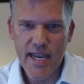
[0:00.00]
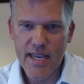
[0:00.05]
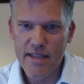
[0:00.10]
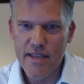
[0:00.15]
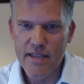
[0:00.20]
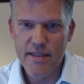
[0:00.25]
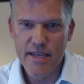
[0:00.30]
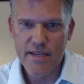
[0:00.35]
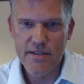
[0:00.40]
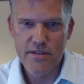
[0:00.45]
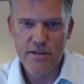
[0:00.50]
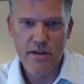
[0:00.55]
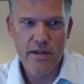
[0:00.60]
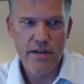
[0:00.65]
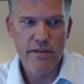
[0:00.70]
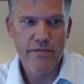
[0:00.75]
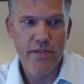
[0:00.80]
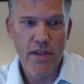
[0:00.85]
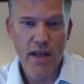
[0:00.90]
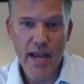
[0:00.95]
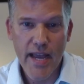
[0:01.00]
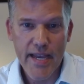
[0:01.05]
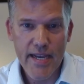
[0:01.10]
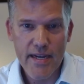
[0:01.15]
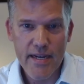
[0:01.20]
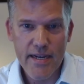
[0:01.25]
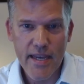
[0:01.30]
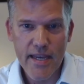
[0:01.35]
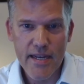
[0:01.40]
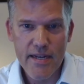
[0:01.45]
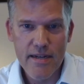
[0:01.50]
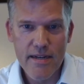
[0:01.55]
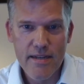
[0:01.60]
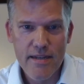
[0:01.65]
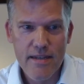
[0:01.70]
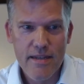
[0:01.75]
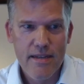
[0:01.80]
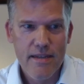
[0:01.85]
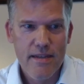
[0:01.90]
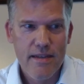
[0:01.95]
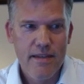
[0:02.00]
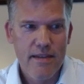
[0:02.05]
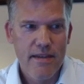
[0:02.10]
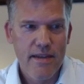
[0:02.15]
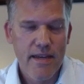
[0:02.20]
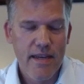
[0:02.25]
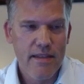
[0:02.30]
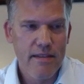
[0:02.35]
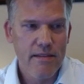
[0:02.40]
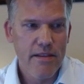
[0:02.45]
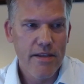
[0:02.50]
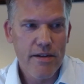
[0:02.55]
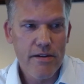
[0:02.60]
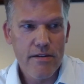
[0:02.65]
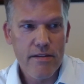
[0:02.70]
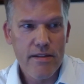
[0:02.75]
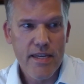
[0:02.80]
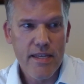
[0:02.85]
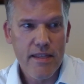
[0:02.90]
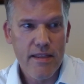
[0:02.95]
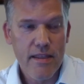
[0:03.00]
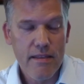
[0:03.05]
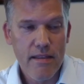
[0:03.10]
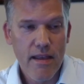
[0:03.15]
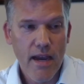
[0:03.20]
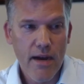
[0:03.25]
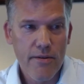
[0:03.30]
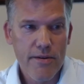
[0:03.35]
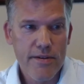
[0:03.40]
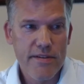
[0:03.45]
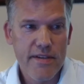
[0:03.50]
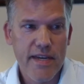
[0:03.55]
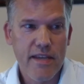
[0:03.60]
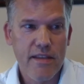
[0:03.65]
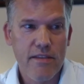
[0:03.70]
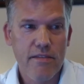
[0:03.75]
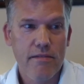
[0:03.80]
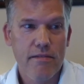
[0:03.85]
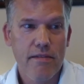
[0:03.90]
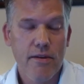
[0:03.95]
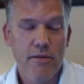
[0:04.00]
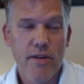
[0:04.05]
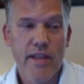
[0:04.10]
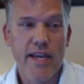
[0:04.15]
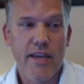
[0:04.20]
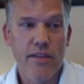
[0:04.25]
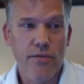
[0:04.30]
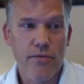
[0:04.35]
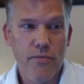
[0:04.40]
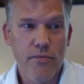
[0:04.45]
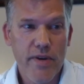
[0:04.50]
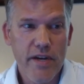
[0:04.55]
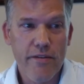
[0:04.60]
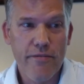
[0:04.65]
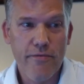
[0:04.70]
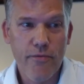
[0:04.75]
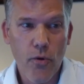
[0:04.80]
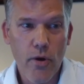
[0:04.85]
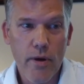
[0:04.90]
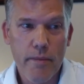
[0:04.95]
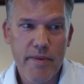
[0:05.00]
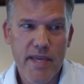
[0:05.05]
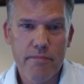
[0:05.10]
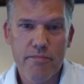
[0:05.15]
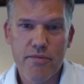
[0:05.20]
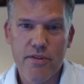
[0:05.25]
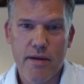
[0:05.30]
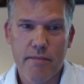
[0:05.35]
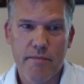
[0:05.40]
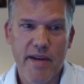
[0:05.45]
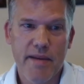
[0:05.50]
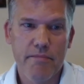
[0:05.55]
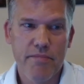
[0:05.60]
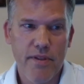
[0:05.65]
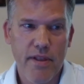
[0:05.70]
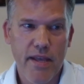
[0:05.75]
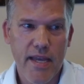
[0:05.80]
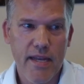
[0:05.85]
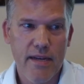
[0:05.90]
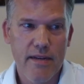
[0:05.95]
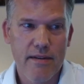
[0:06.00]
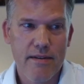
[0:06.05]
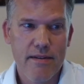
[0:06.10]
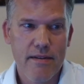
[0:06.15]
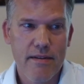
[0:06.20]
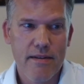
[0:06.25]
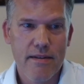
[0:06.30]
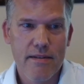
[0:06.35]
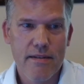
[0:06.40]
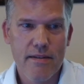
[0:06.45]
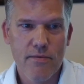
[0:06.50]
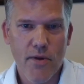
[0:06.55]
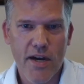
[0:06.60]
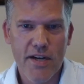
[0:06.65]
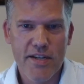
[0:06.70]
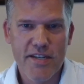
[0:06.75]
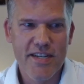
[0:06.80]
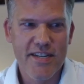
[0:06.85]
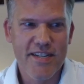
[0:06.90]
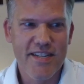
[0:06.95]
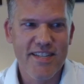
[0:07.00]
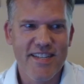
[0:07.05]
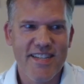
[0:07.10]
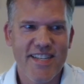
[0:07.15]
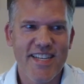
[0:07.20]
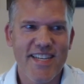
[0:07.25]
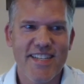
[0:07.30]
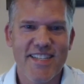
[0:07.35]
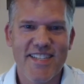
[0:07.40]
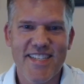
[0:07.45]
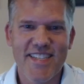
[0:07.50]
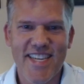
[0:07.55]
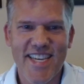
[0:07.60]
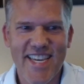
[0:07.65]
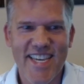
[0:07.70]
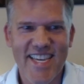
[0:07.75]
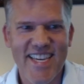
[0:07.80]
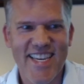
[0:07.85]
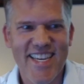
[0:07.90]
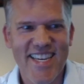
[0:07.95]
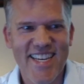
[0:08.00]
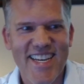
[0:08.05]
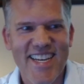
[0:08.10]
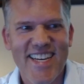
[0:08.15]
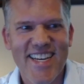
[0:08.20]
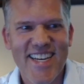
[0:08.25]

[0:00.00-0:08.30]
day that they started flying again. And literally, I was like, there were like 3 or 4 people on my plane to Washington, D.C.